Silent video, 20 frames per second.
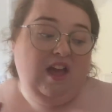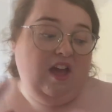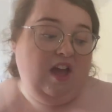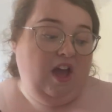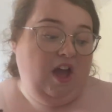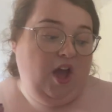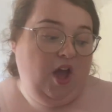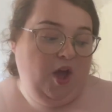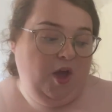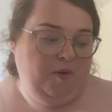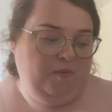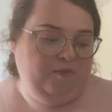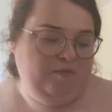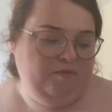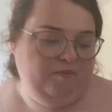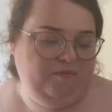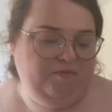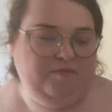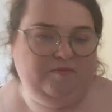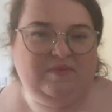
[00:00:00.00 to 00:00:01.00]

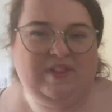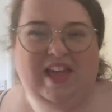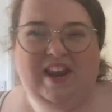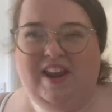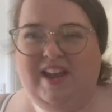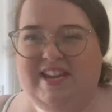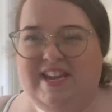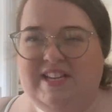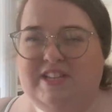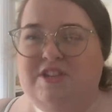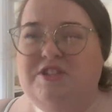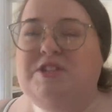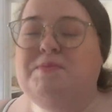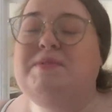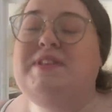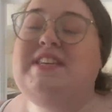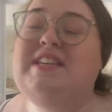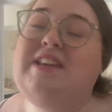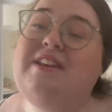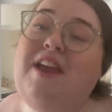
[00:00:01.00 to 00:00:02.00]
They're like exclusive,
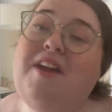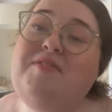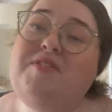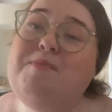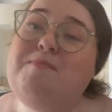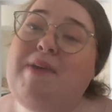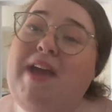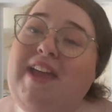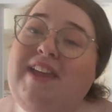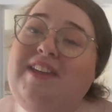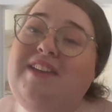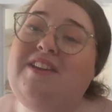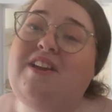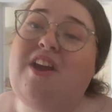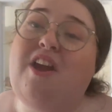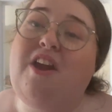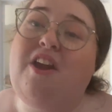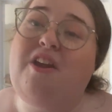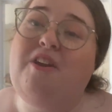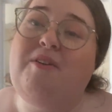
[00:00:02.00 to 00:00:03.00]
but they don't have the mango.
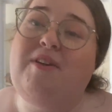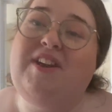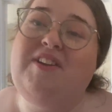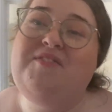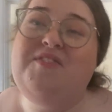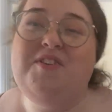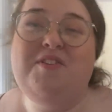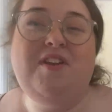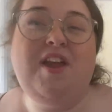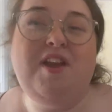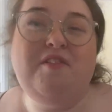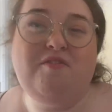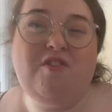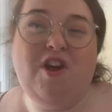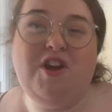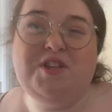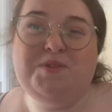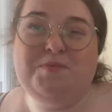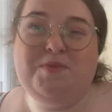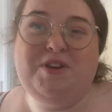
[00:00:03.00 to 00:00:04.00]
And I feel like
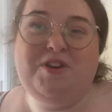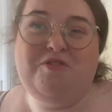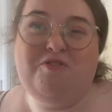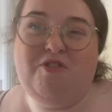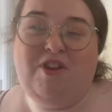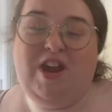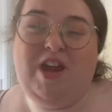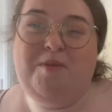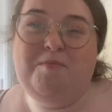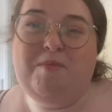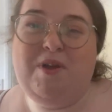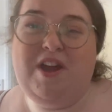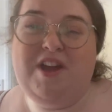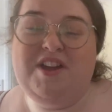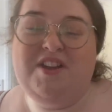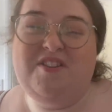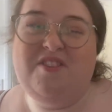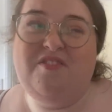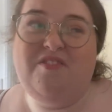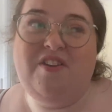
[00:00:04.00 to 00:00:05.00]
raspberry and cream might
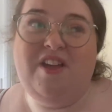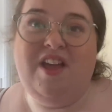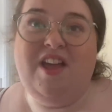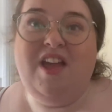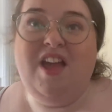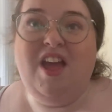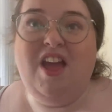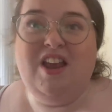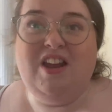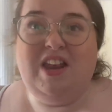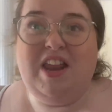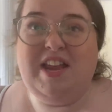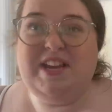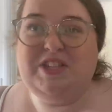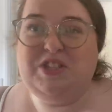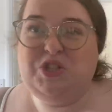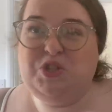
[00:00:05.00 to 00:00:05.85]
have like